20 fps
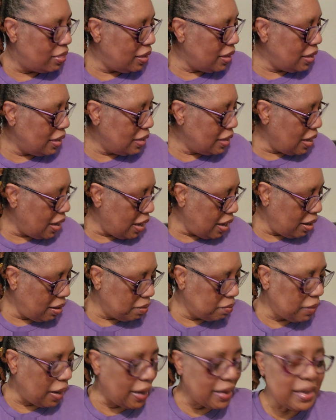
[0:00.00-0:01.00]
Then
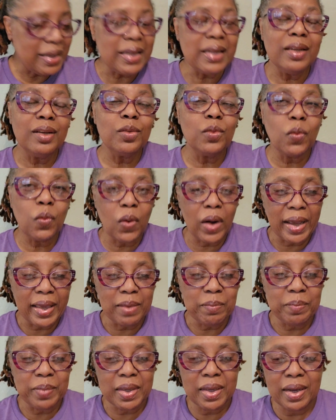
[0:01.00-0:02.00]
I needed
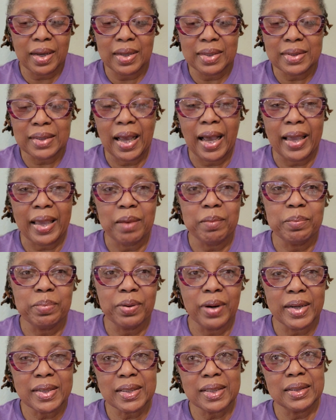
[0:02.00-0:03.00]
white because I am
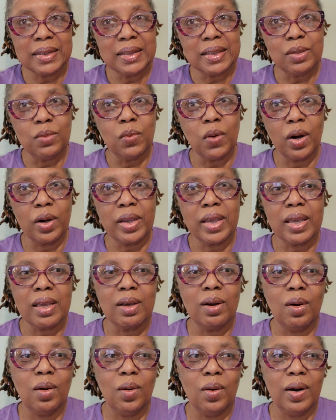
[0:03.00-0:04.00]
presently
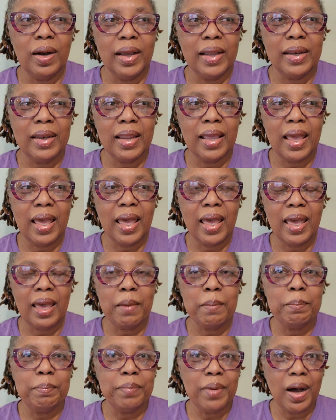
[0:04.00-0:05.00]
working on
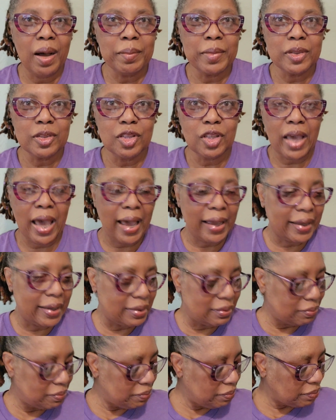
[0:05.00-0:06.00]
a bomber
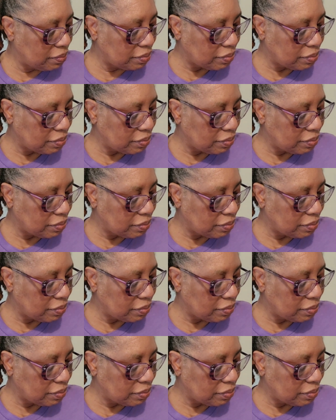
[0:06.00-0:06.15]
jacket.